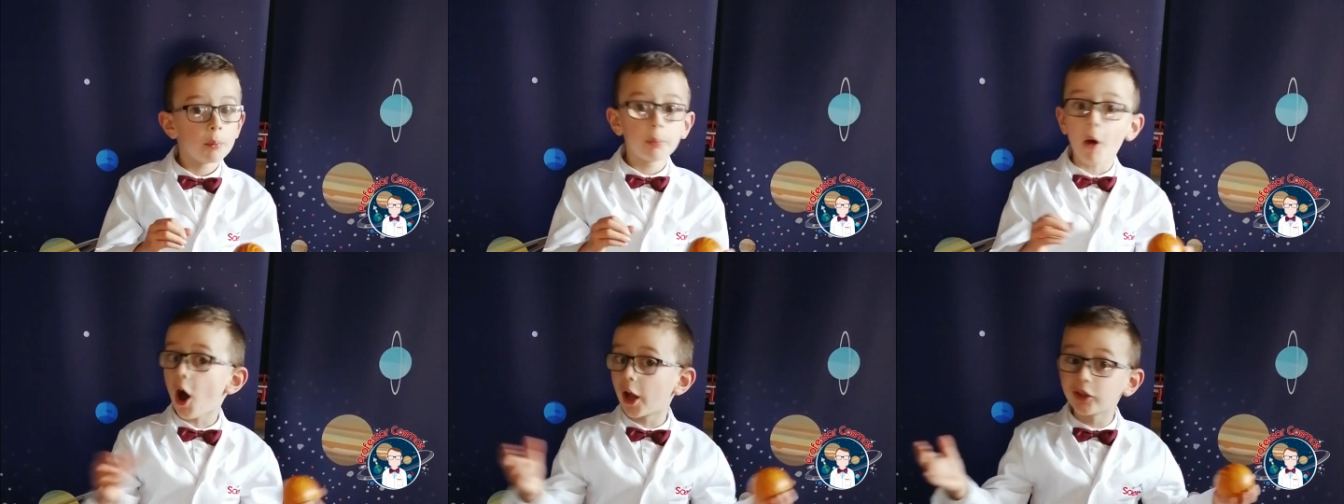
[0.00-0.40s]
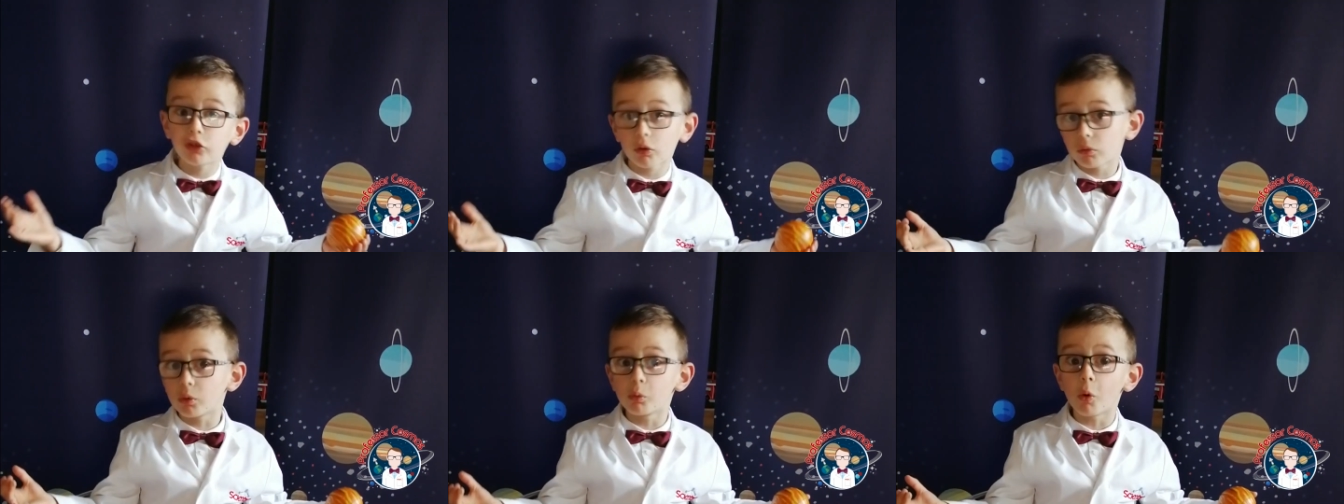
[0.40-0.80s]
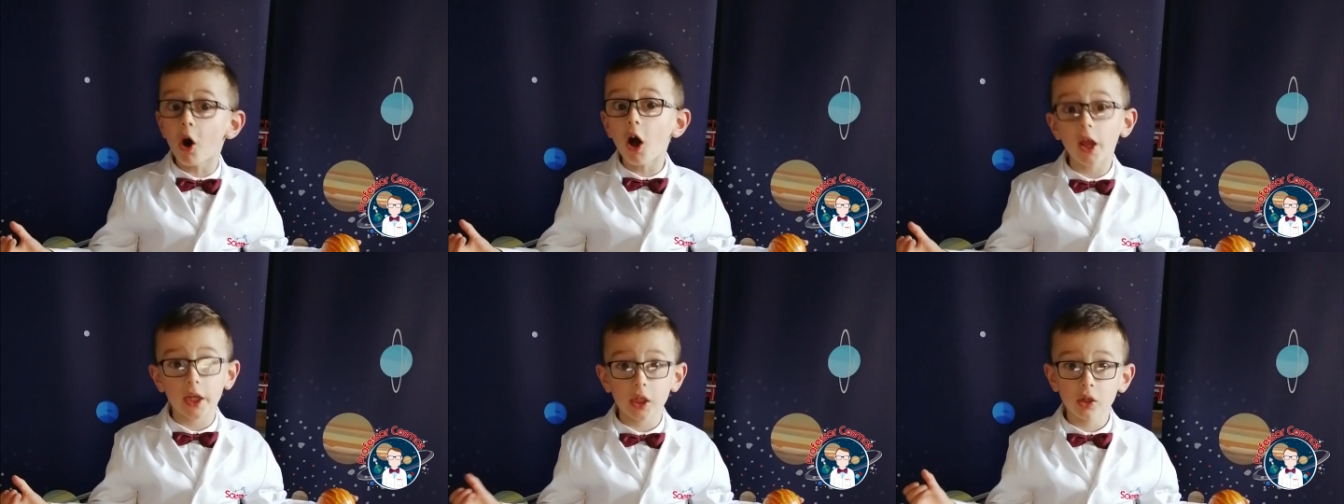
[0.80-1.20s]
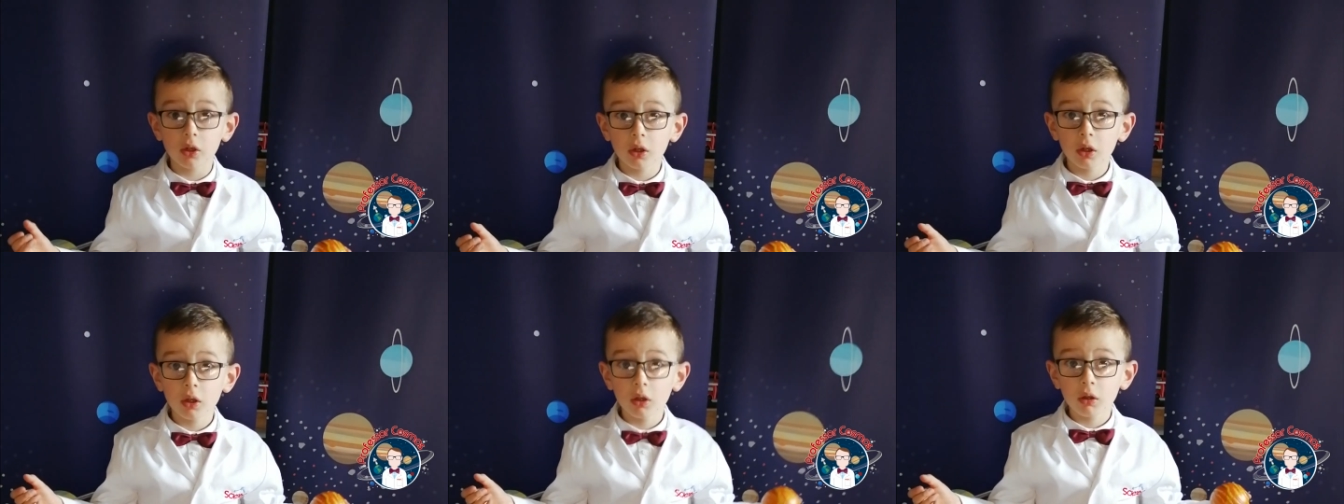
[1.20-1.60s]
But I don't know why,
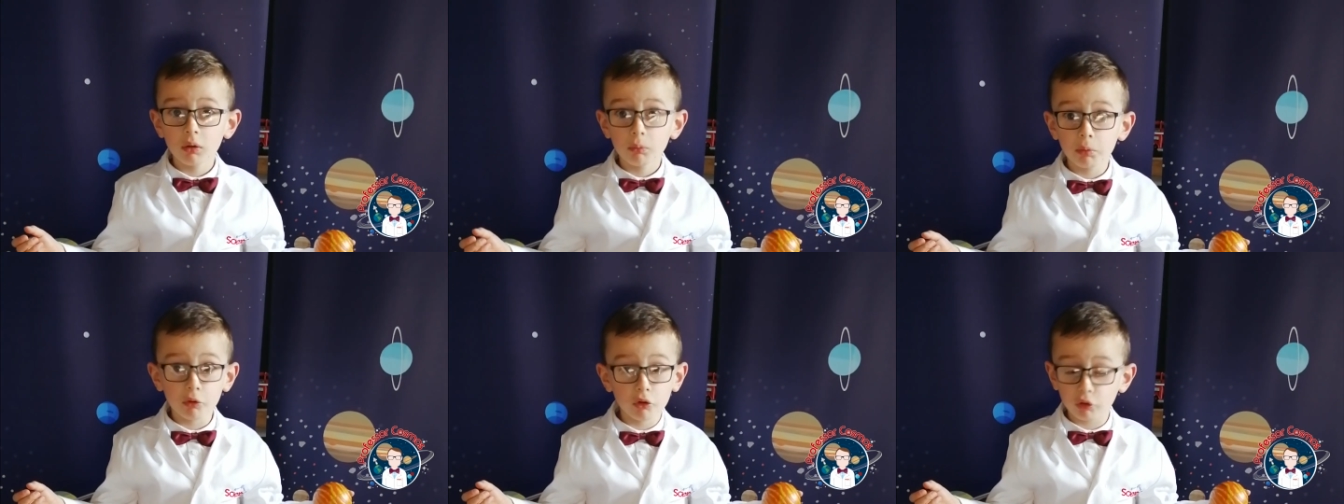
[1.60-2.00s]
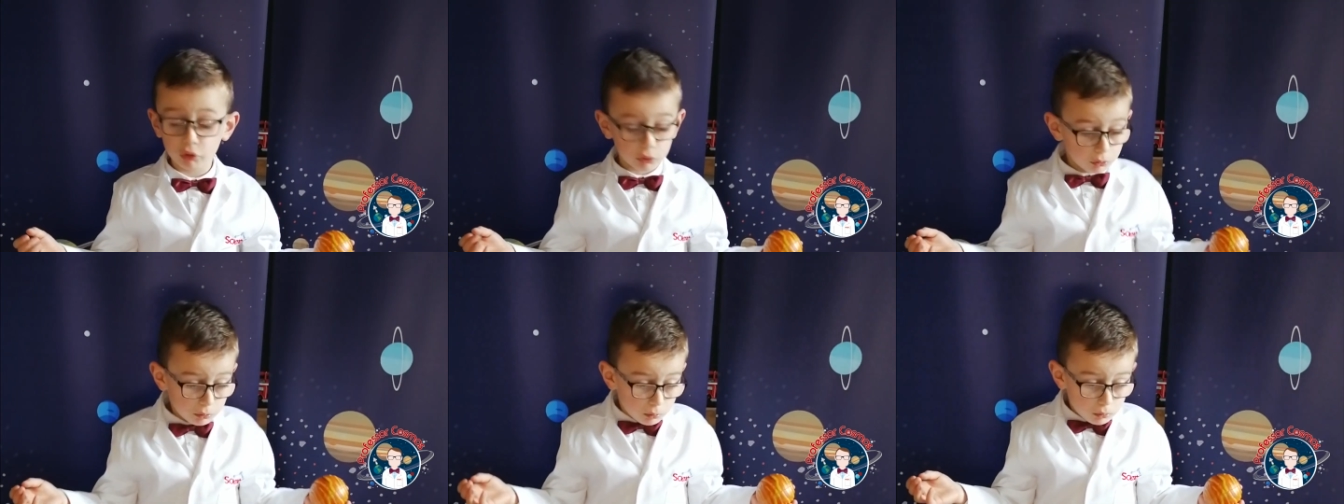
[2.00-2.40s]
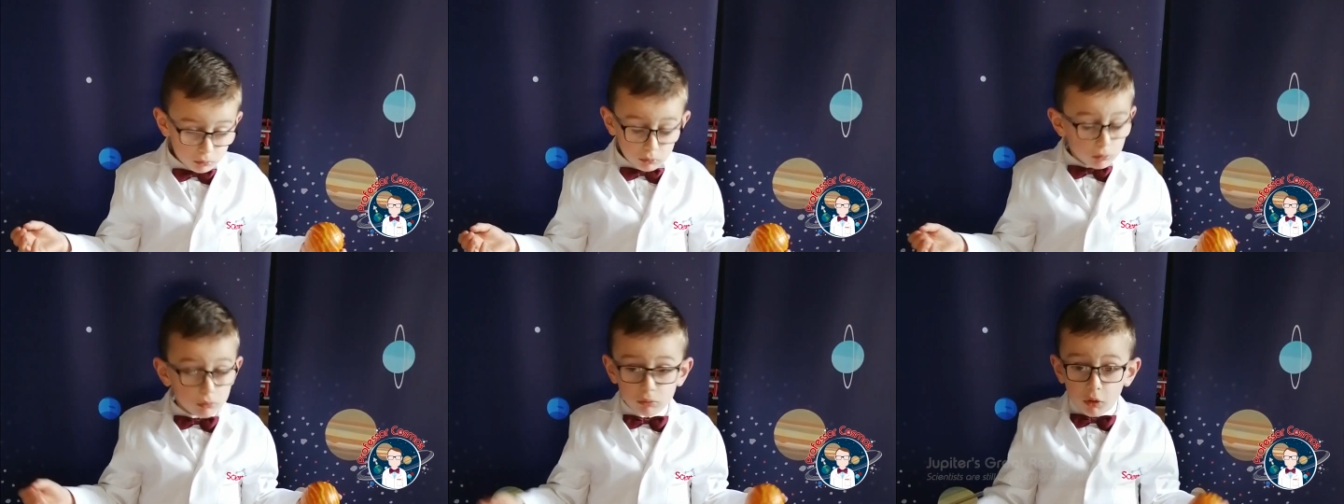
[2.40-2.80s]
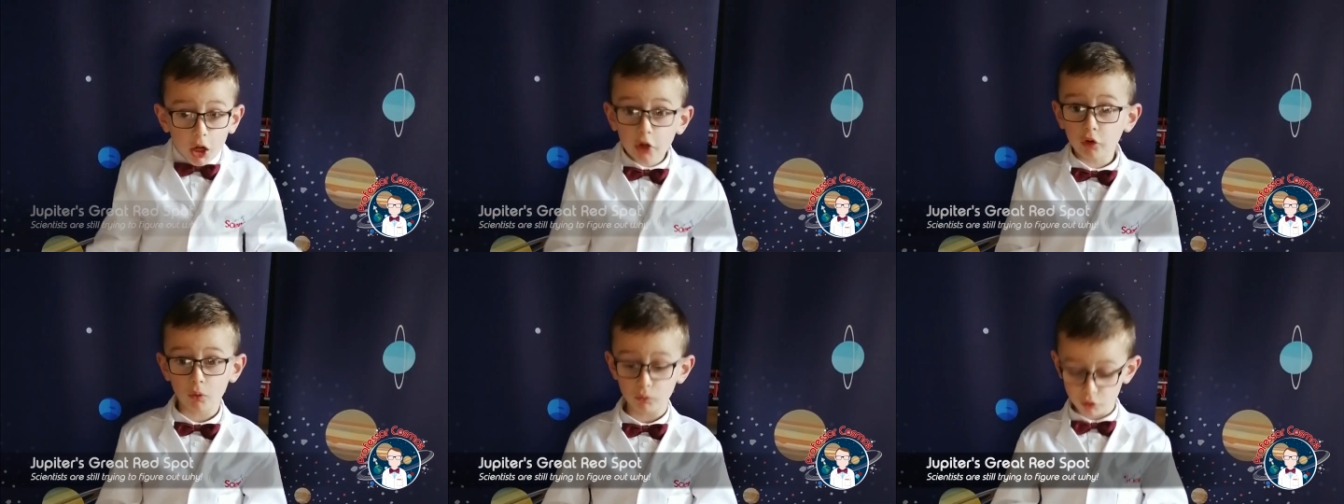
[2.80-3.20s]
because
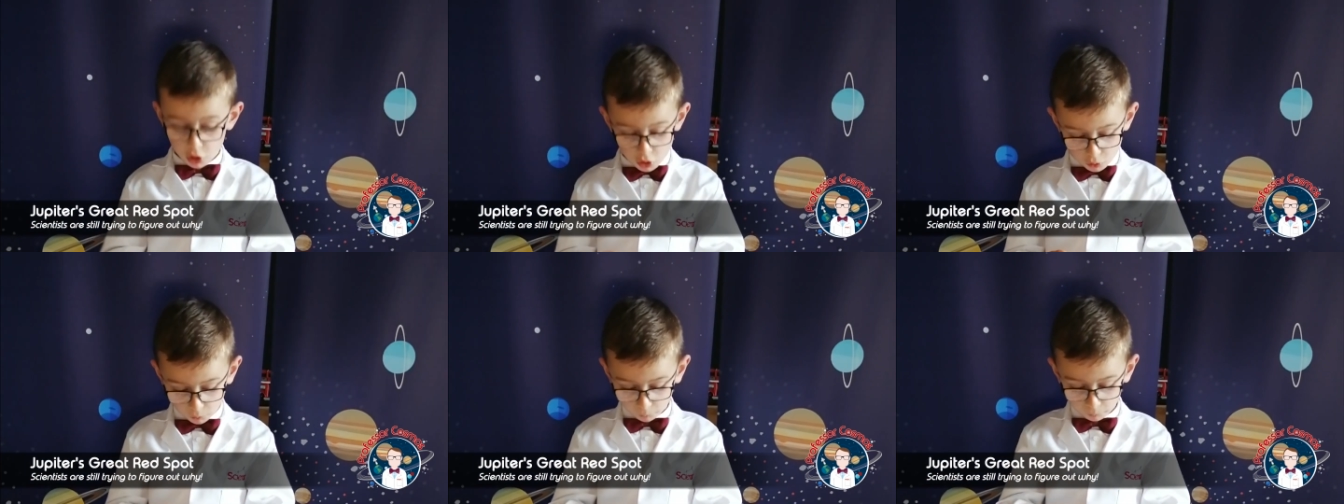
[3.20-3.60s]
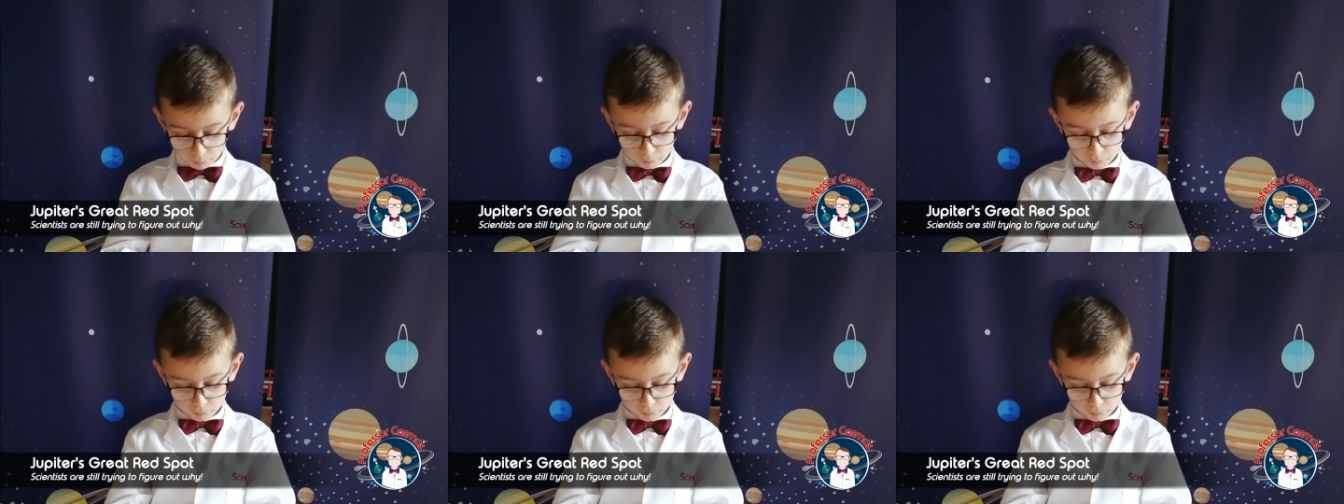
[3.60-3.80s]
I don't know.